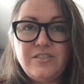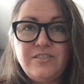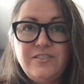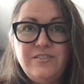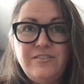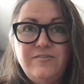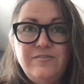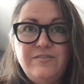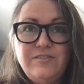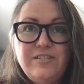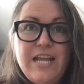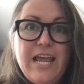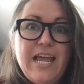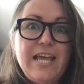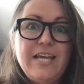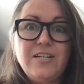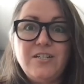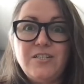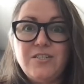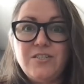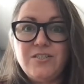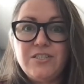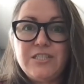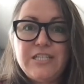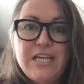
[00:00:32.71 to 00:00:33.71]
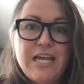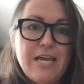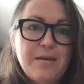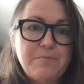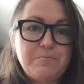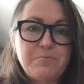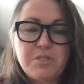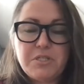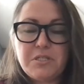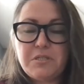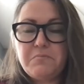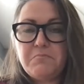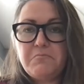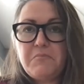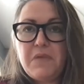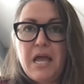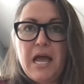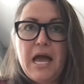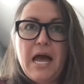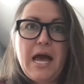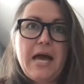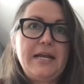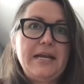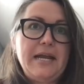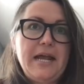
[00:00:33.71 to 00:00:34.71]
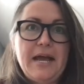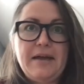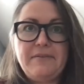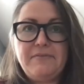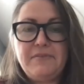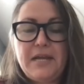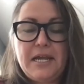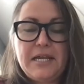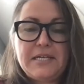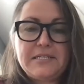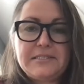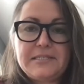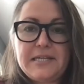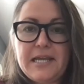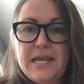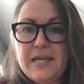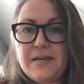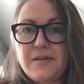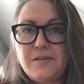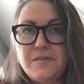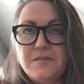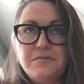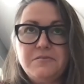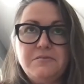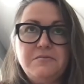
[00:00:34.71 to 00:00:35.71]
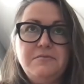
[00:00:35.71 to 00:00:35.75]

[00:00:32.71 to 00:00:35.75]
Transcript: nail tips, how to have nice nails,